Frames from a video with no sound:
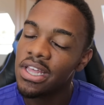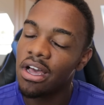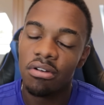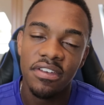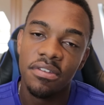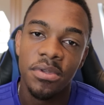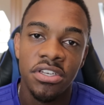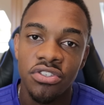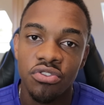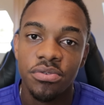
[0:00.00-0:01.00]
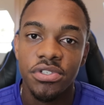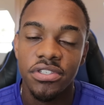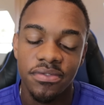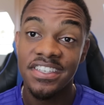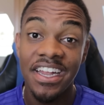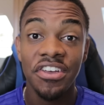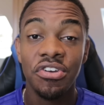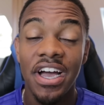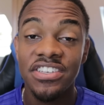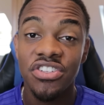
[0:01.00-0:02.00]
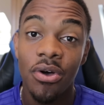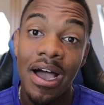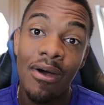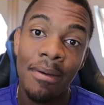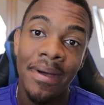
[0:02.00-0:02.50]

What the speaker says: I'll leave them in the description. So now you guys know how I